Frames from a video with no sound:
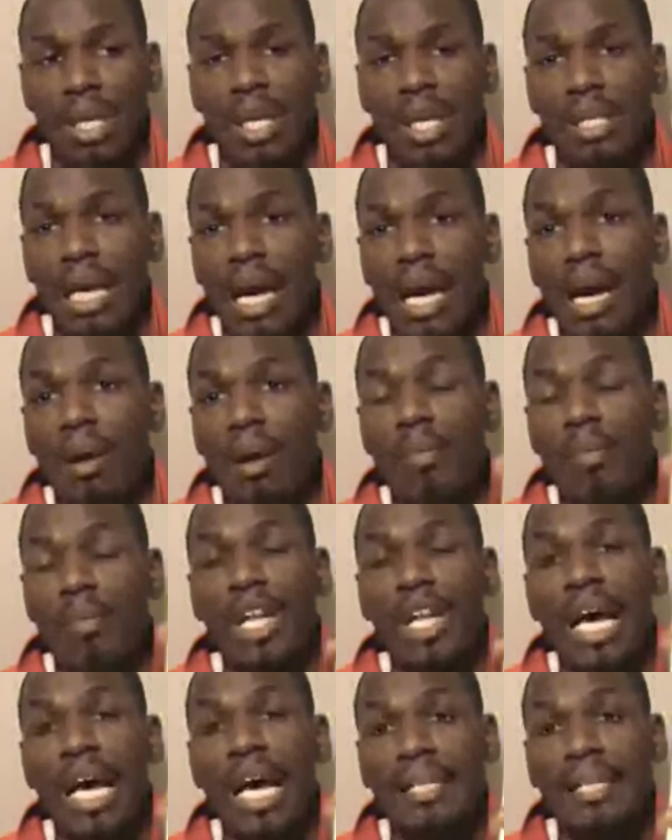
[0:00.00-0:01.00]
Now, I'm
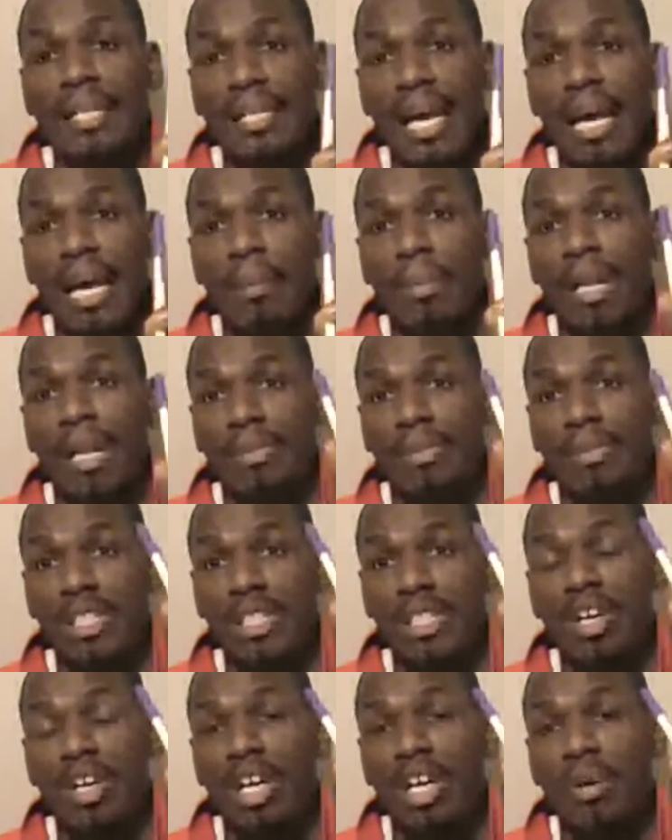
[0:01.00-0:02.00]
running out of time, but I'm
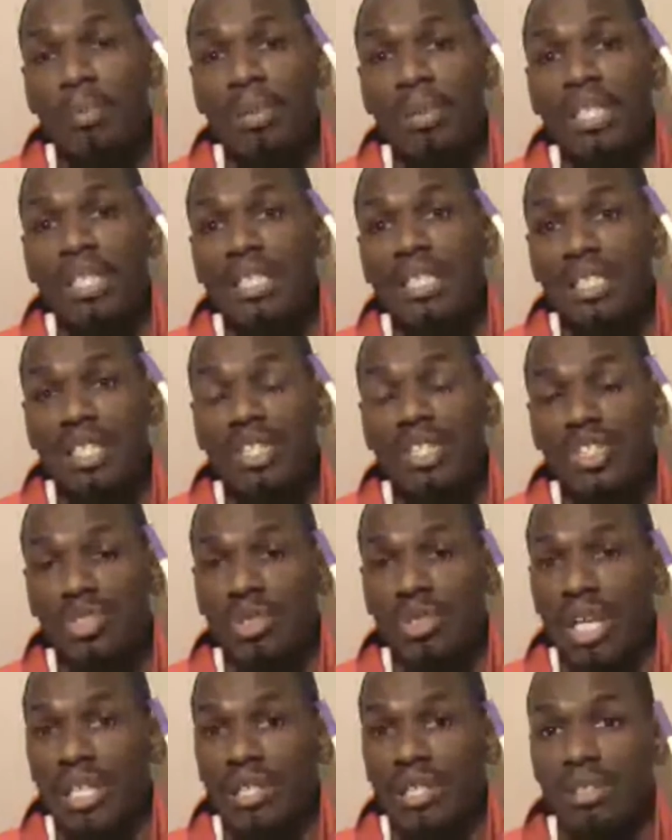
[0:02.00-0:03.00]
still going to complete this
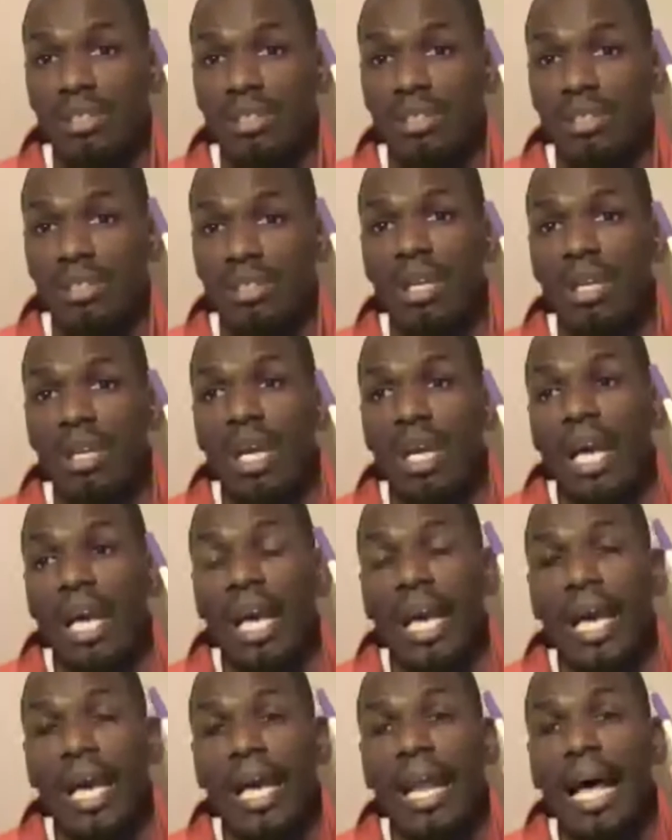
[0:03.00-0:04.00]
illustration.
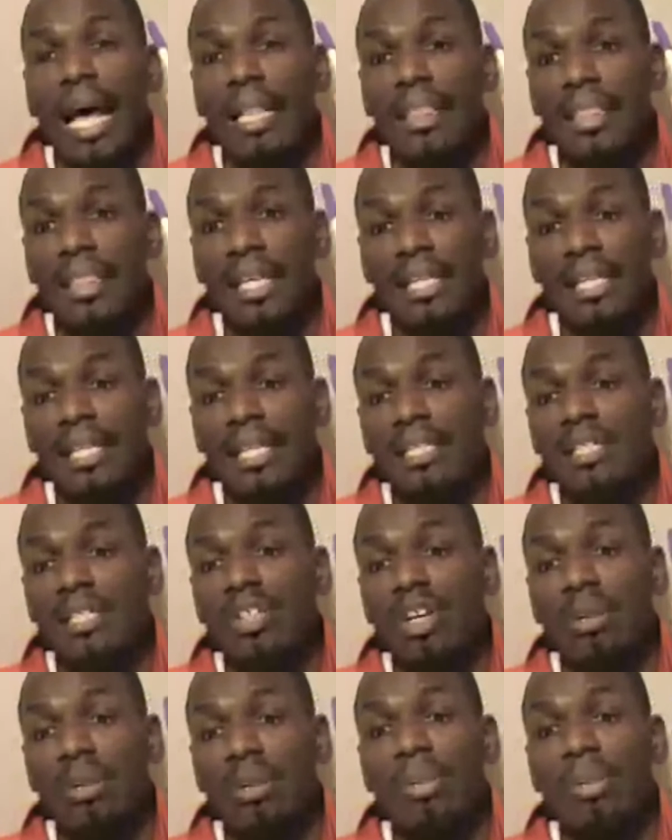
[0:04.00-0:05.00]
And I think that it's
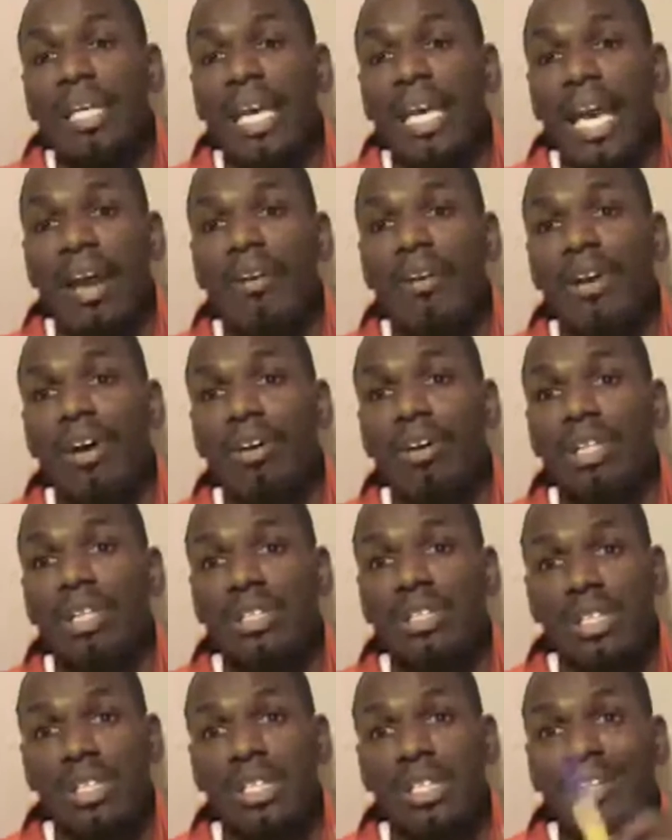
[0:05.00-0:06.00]
going to be carried on
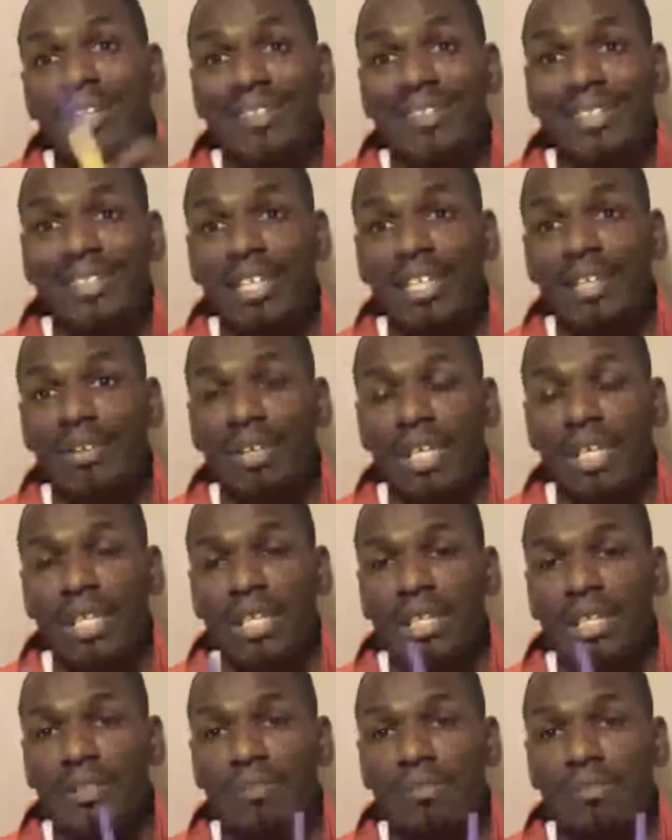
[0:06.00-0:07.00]
into another
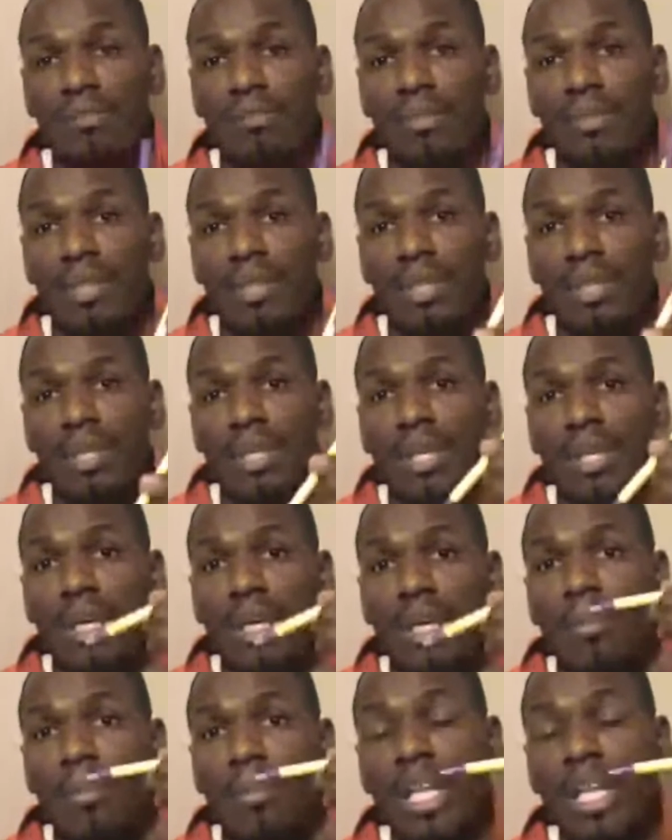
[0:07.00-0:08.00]
series.
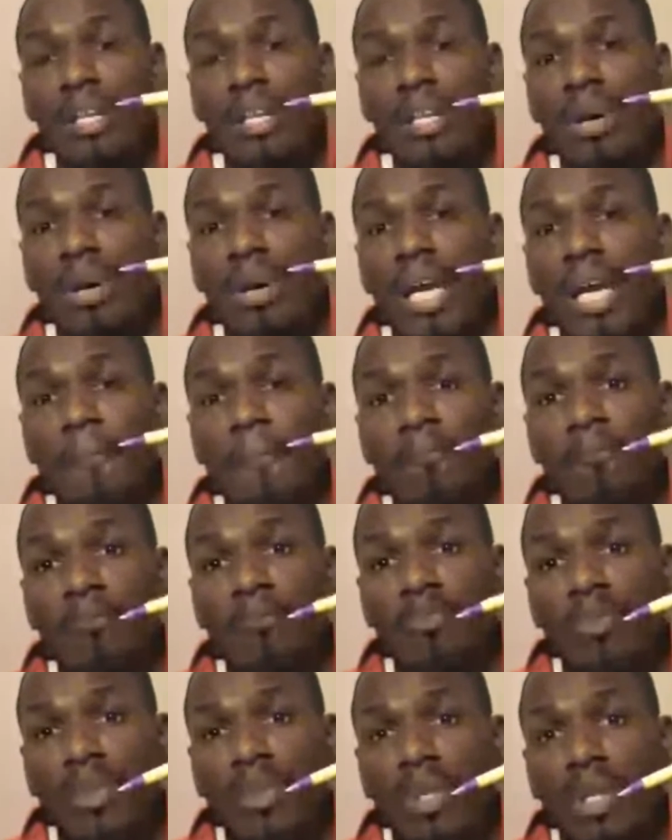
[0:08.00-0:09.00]
But anyway,
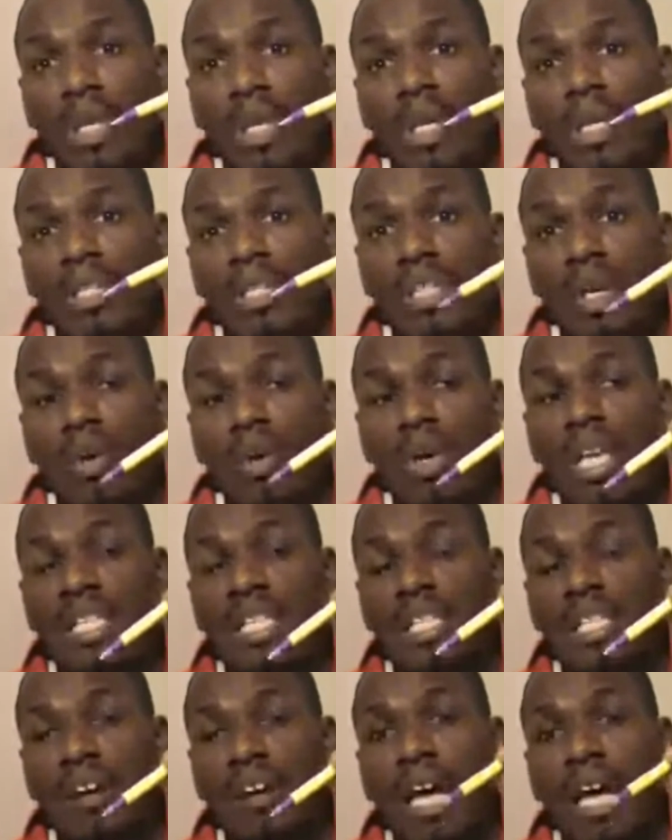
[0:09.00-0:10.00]
so
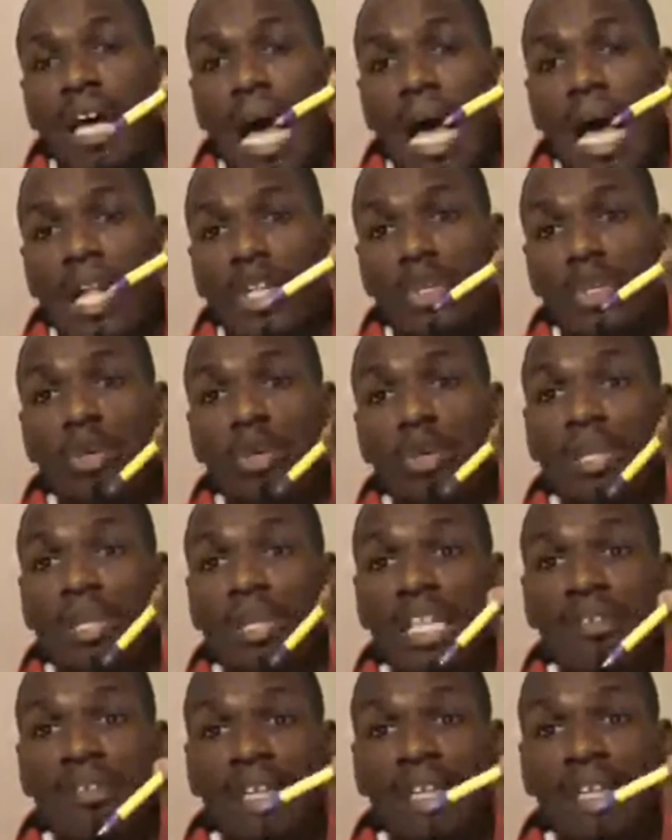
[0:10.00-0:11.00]
do you
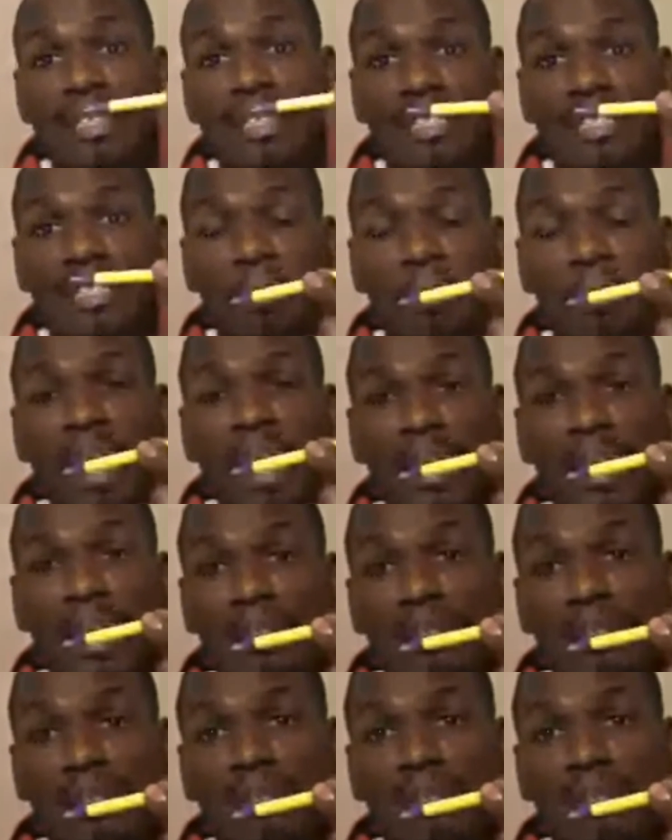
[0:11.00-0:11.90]
believe that this is a pen?